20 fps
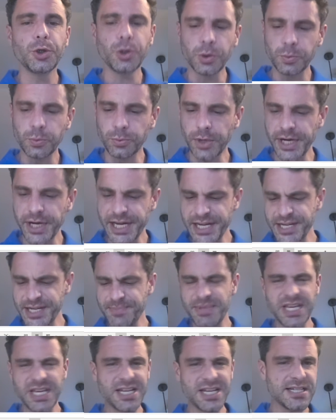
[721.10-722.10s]
Why?
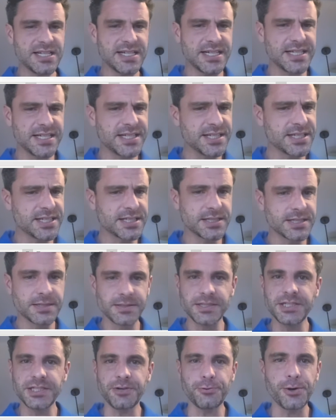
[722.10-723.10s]
Because
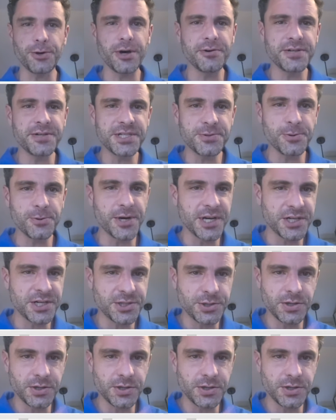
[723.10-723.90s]
you always want to